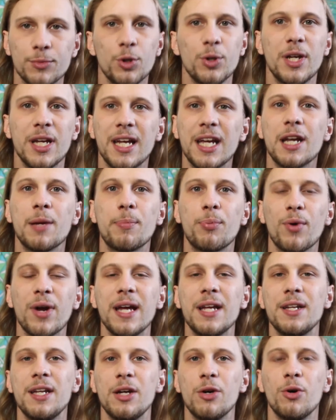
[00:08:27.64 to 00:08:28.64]
You can get a
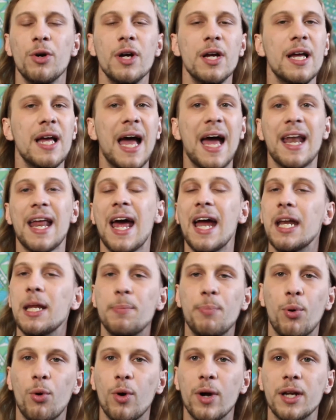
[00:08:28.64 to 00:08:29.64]
brand deal at
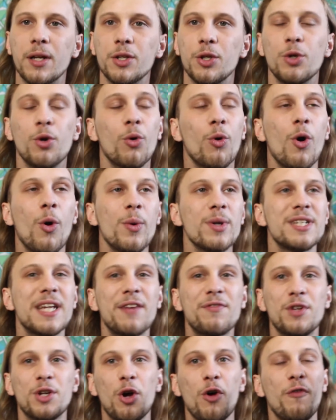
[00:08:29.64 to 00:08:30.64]
any point. You don't always
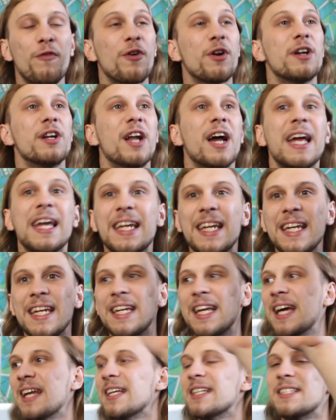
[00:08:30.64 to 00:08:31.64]
have to go for
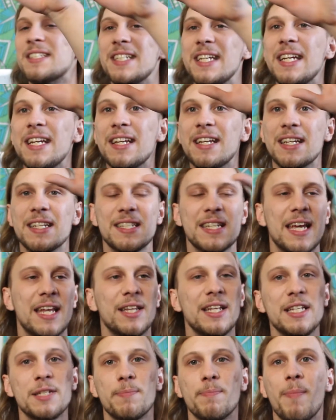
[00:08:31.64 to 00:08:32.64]
Nike and Adidas
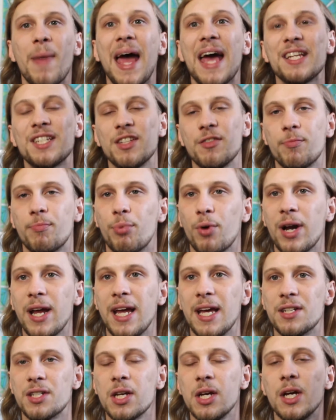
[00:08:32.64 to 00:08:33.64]
and these massive
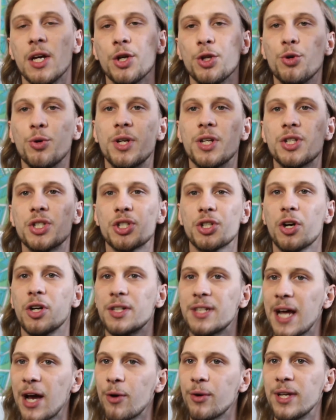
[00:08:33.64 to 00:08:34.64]
brands. You can
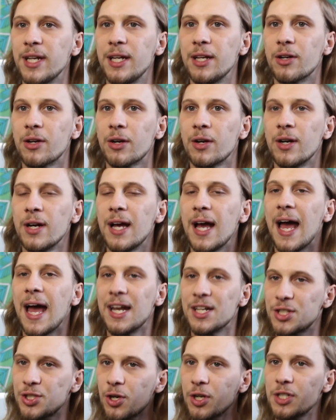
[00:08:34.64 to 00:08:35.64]
start down here
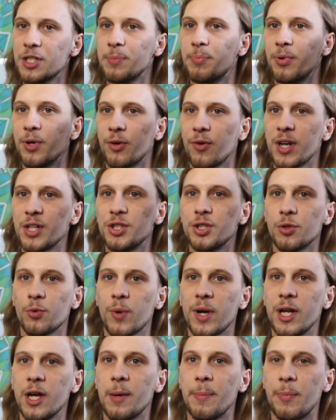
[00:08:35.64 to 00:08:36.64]
and start to progress your
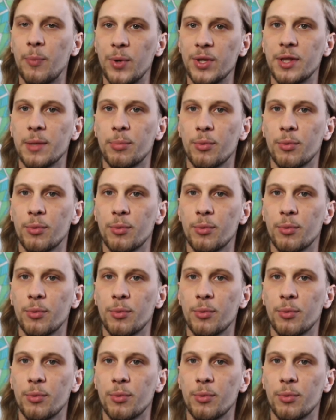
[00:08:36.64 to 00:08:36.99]
way up with the